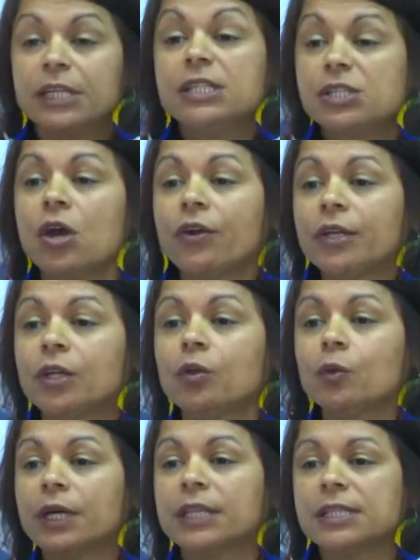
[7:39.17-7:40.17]
in
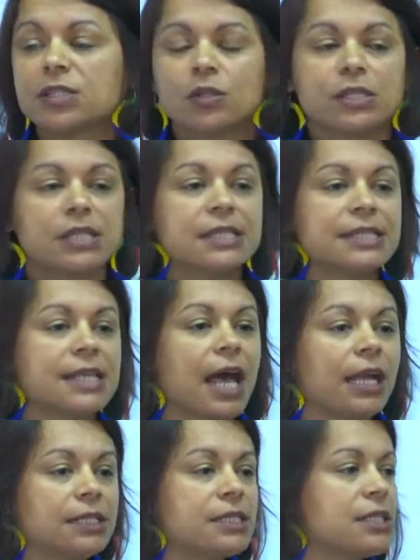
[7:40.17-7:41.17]
historical work, there's also a
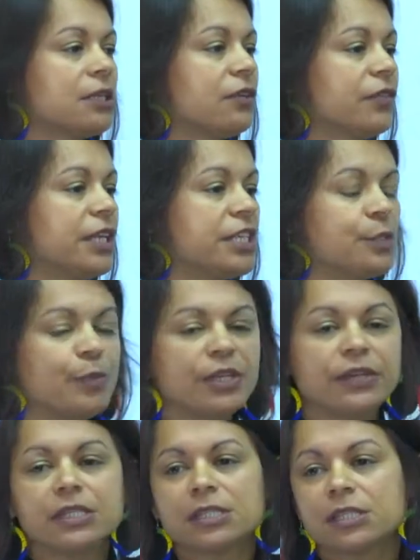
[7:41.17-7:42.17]
silencing of the
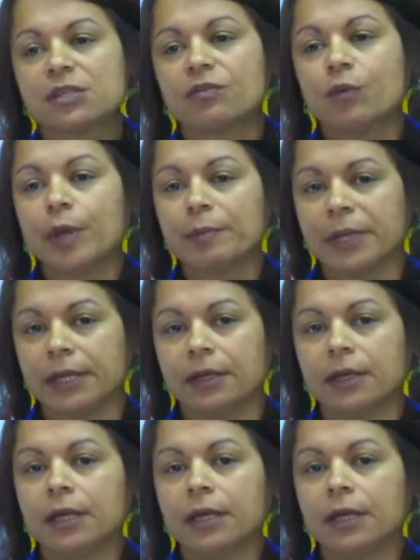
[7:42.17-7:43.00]
experiences of women